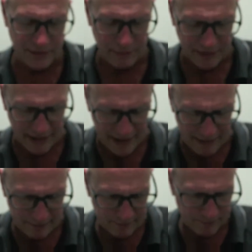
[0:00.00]
see what we got.
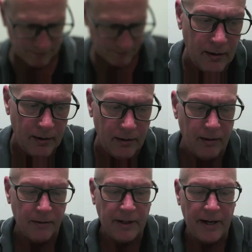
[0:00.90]

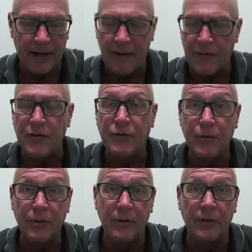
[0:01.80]
Okay, I got the
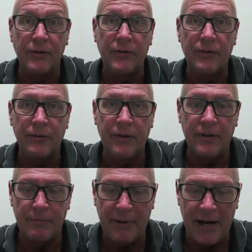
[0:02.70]
noodles in
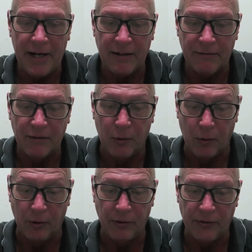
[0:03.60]
the bag, of
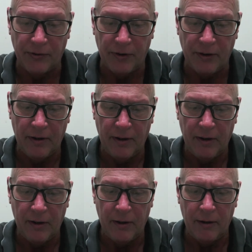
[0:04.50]
course.
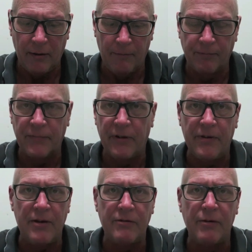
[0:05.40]
And
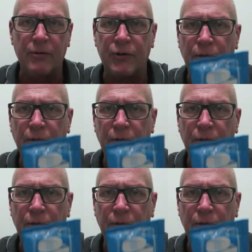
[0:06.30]
then there was